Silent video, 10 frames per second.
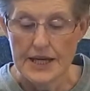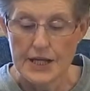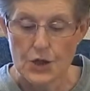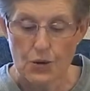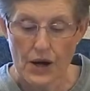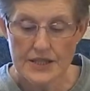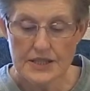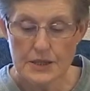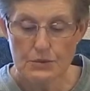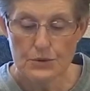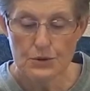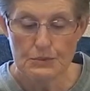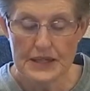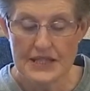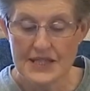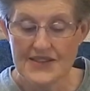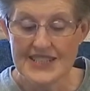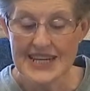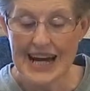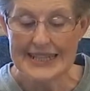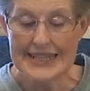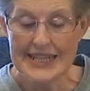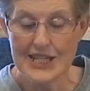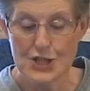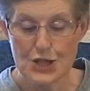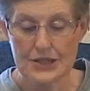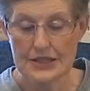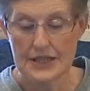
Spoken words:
He crossed the room into the tiny kitchen.